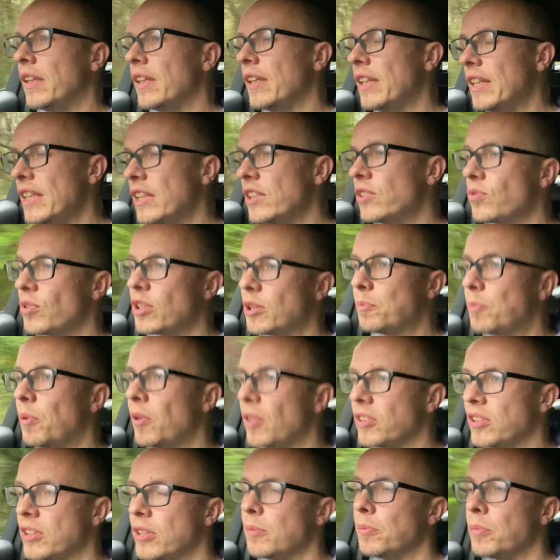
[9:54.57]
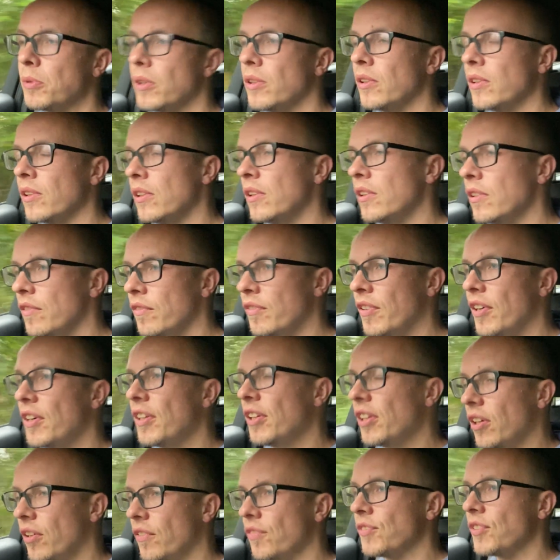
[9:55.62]
is responsible
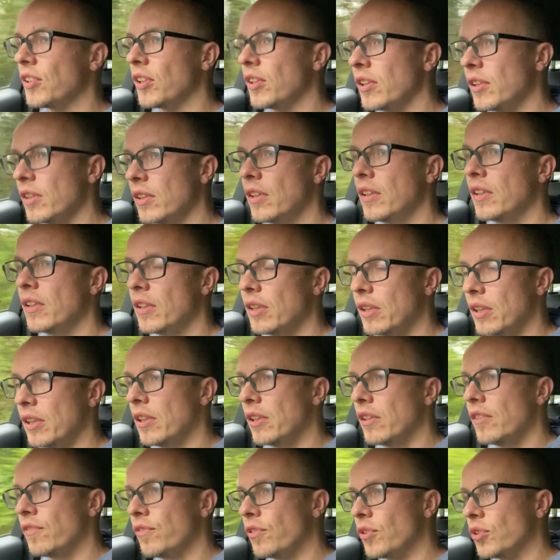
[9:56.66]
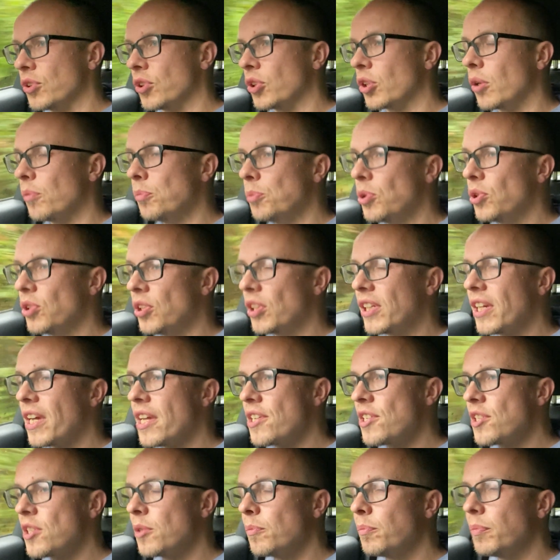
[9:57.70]
very often for the
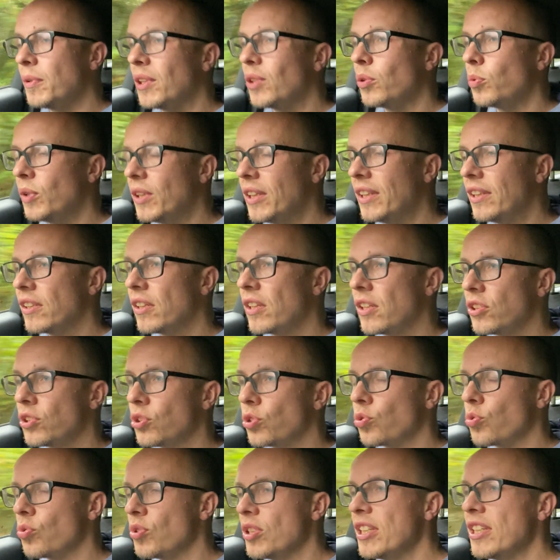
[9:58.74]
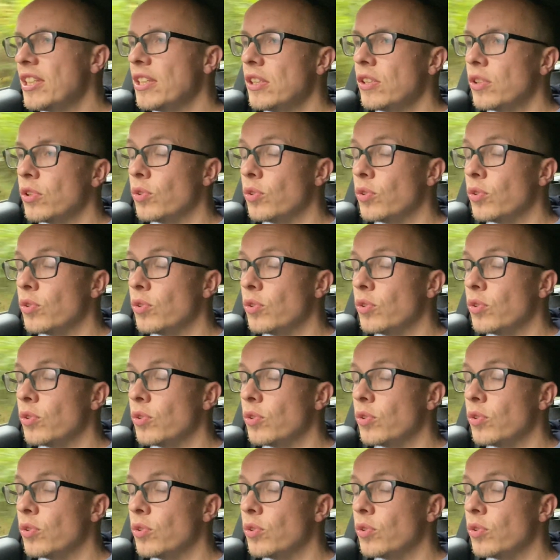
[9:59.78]
communication between tree